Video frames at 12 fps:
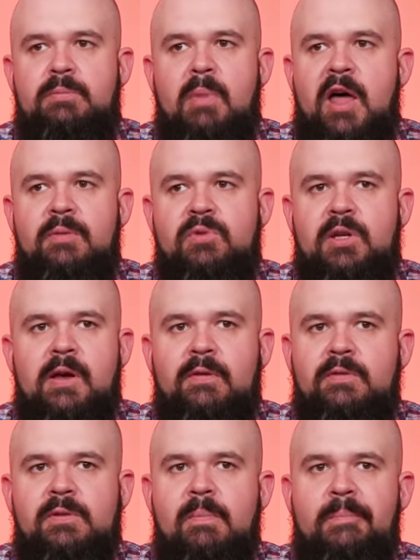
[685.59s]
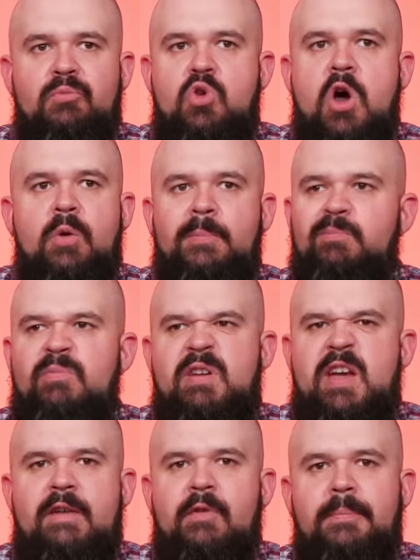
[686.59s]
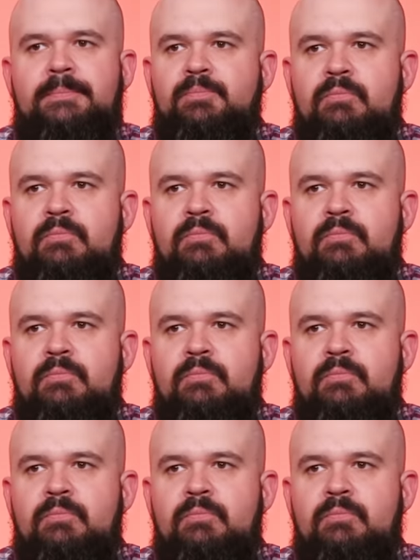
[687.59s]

by themselves. No one, ever.